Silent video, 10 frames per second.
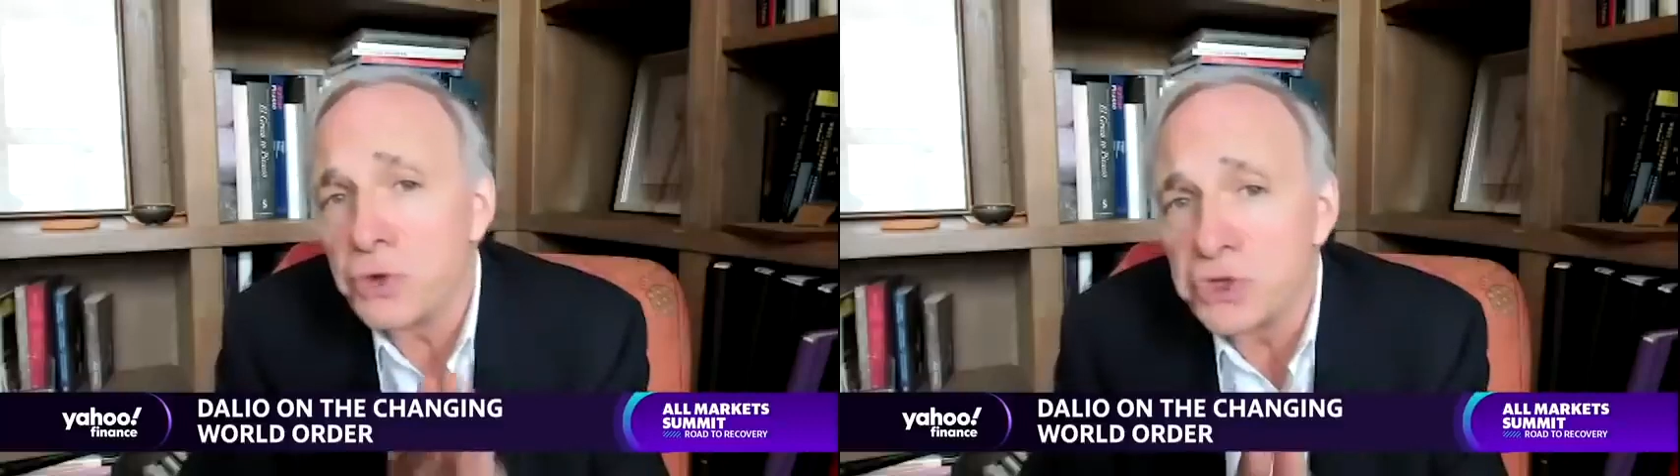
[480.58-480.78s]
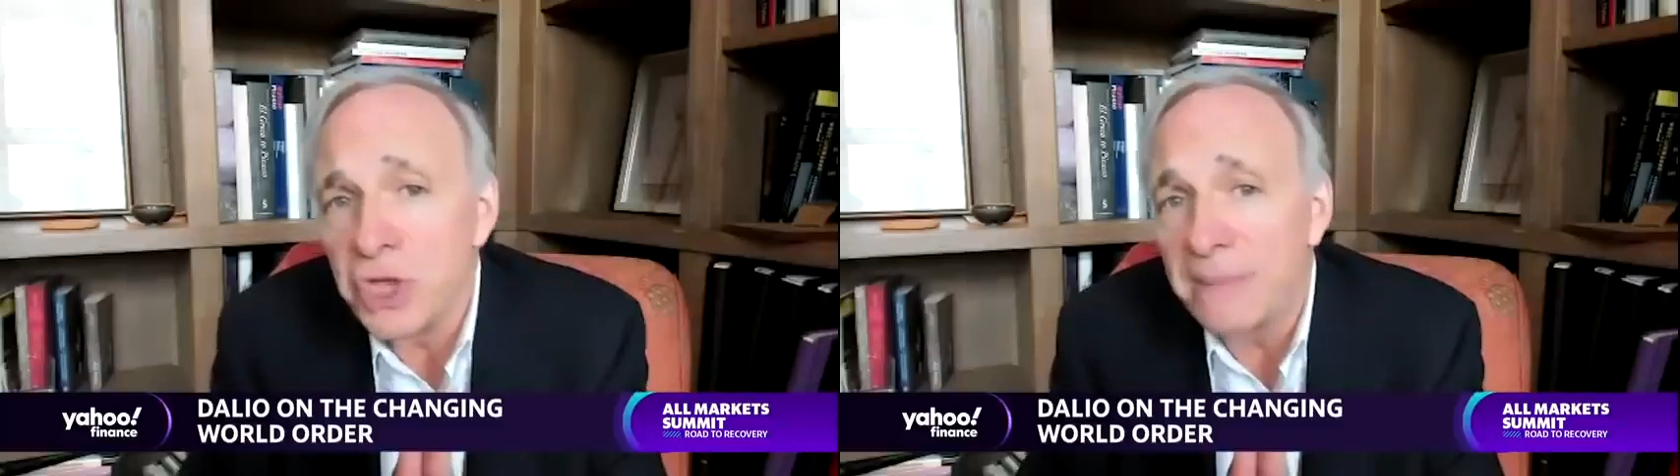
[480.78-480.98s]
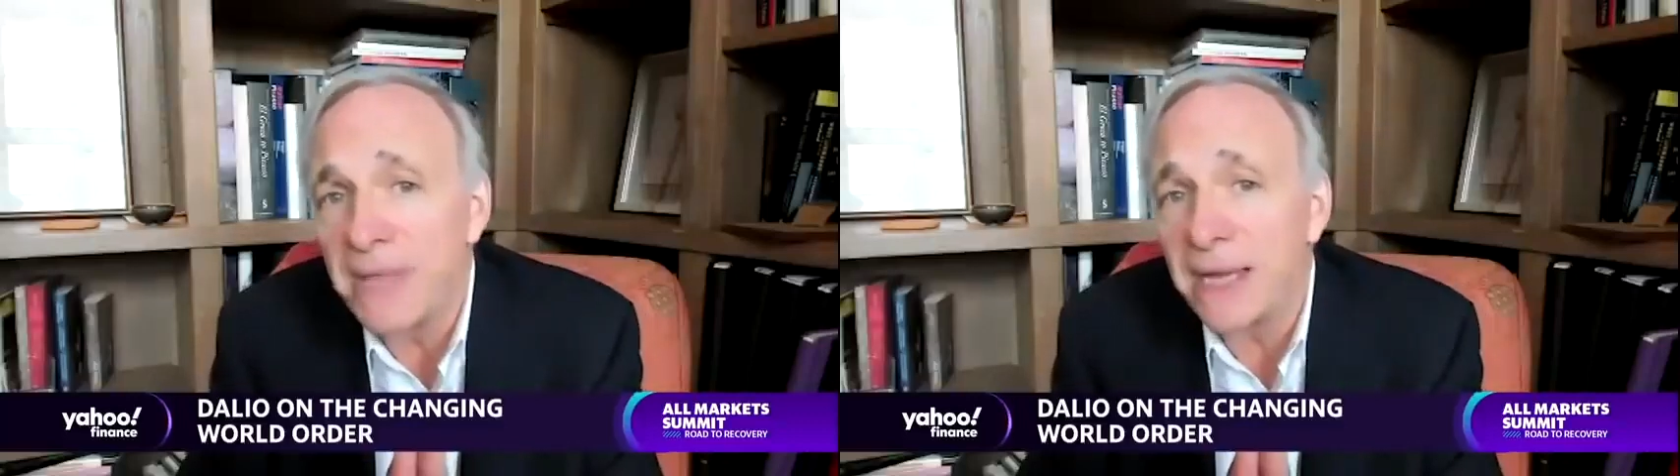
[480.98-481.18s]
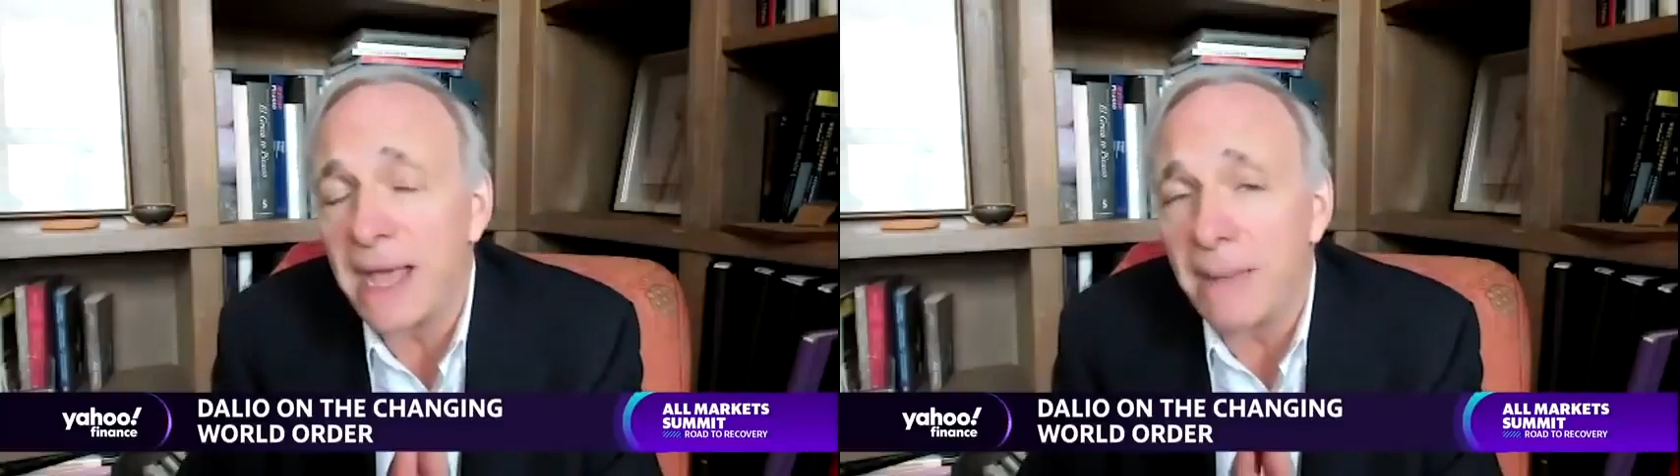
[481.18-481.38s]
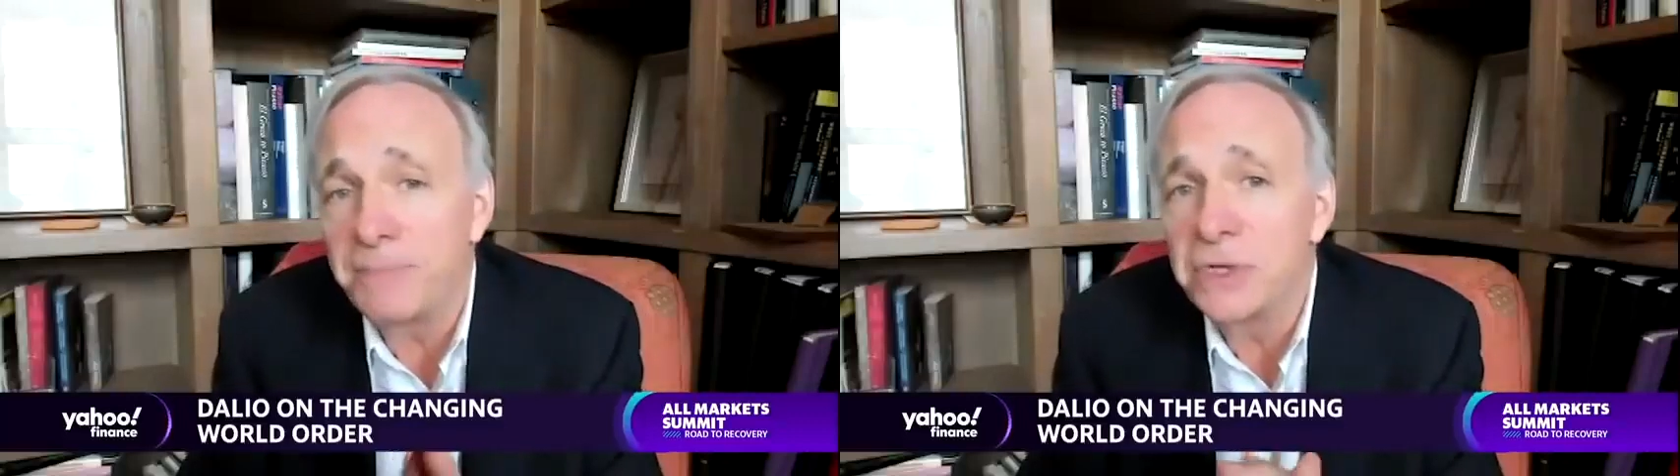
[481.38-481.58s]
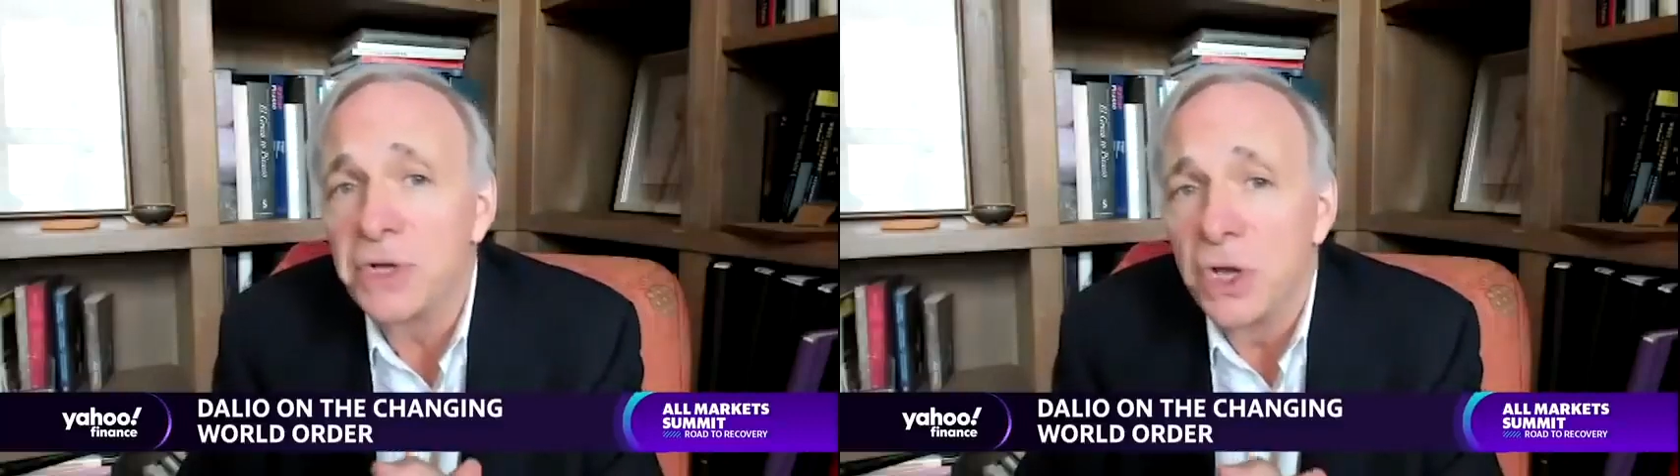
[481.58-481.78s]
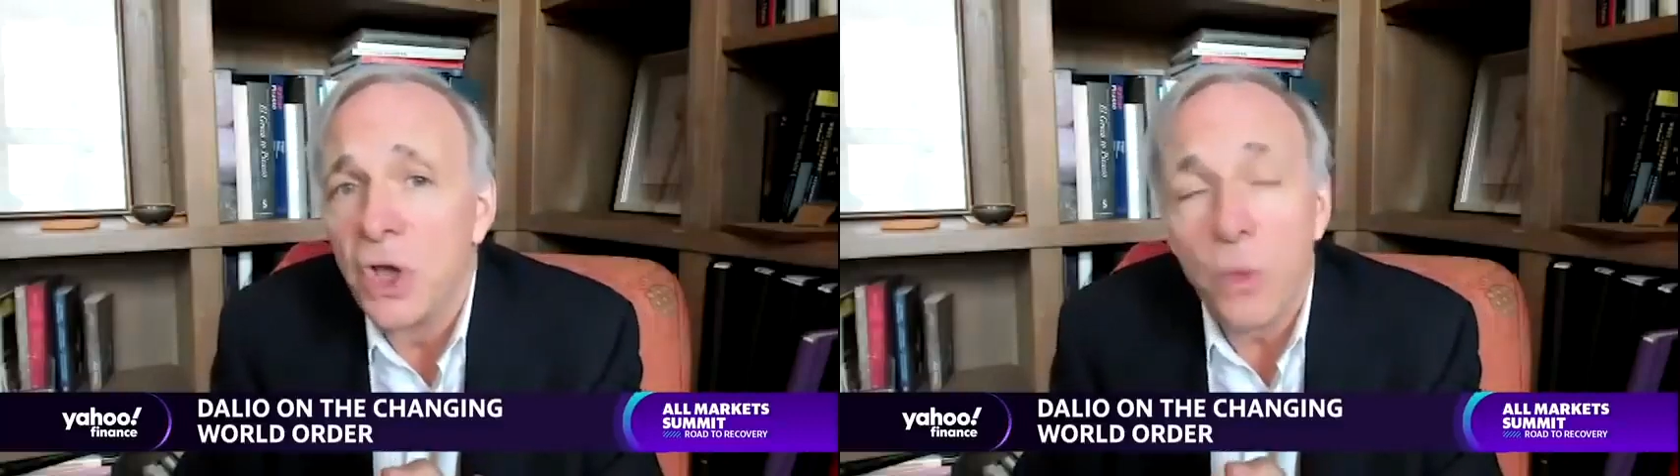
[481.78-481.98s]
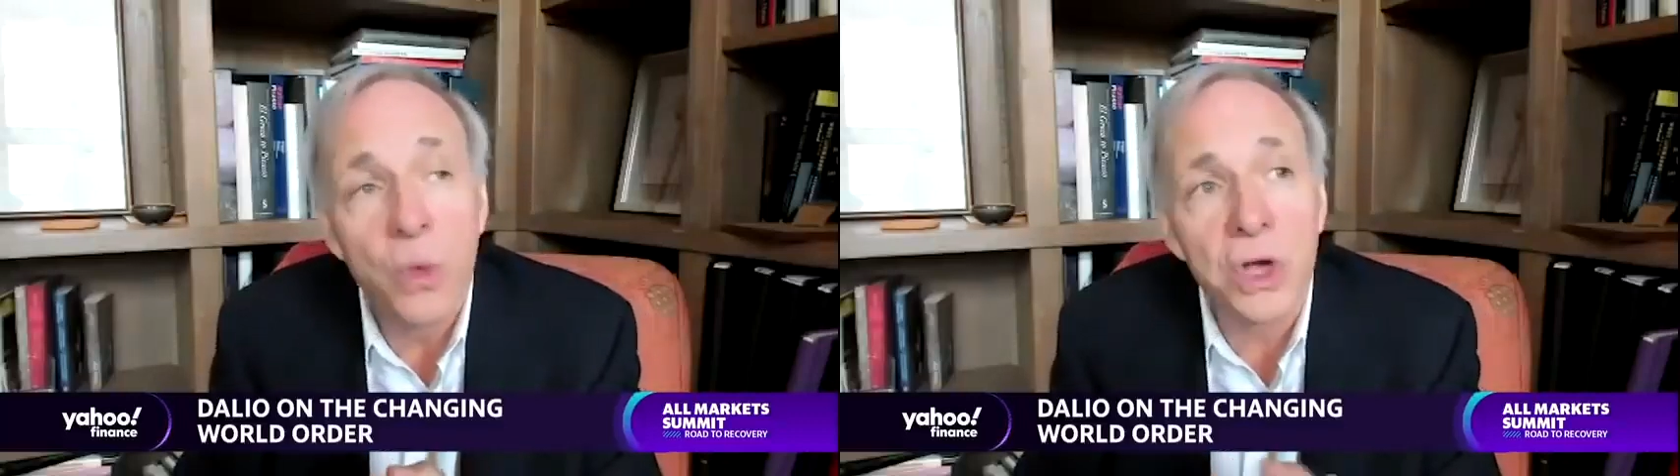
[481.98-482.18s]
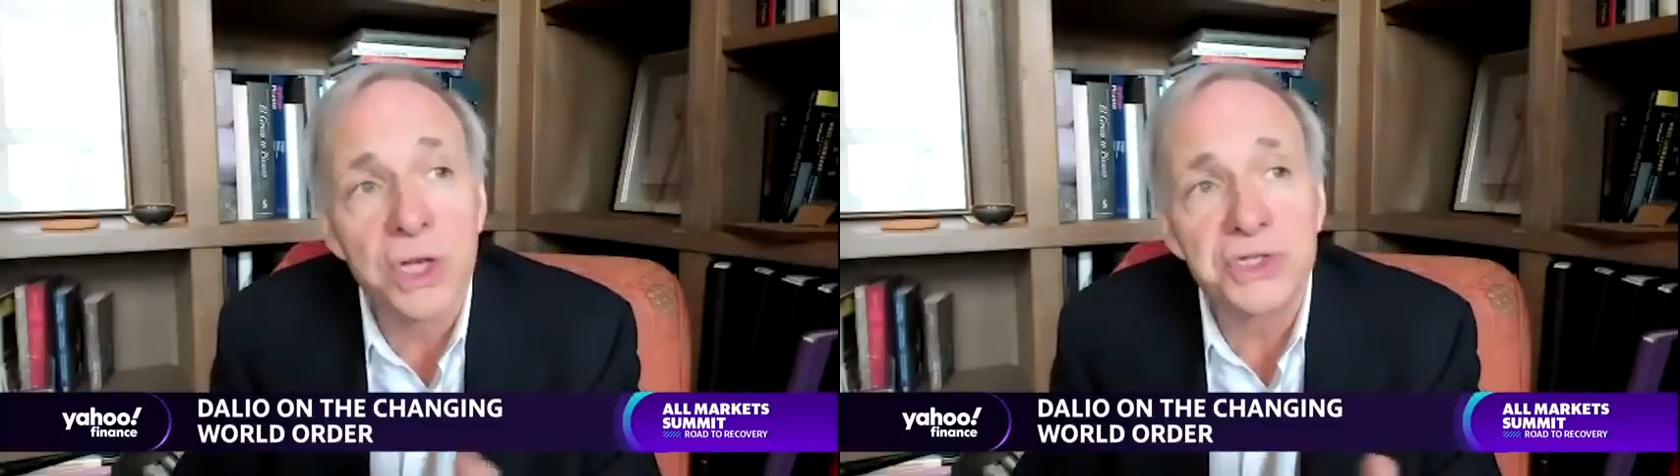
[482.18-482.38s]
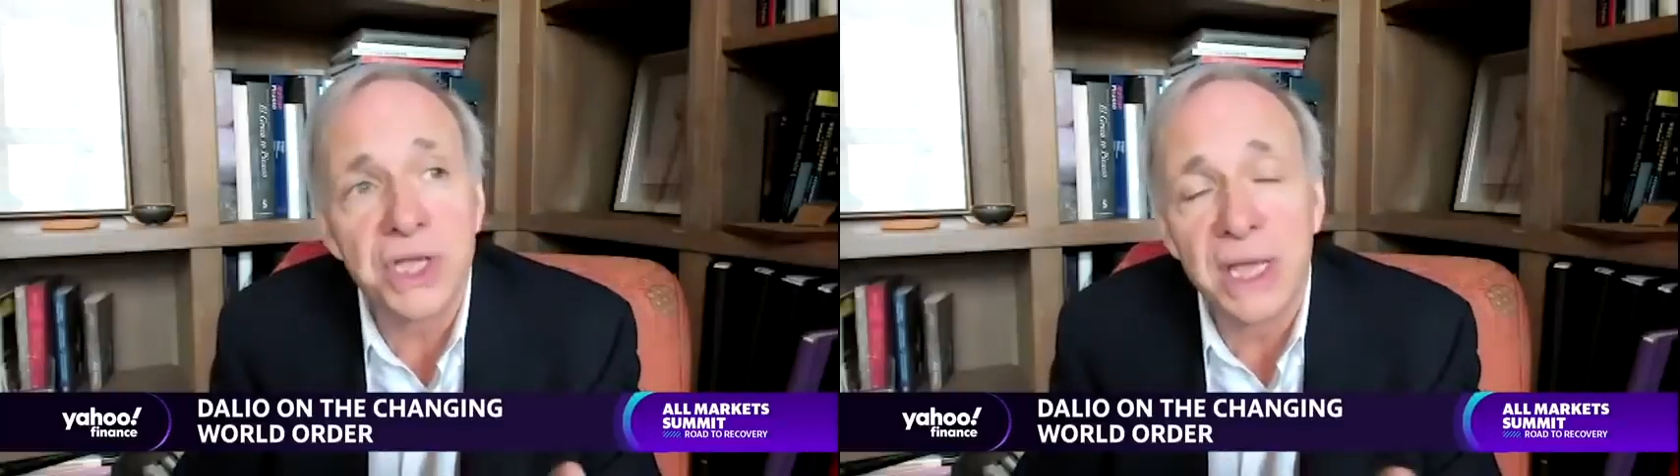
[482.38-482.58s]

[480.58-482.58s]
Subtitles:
time that happened was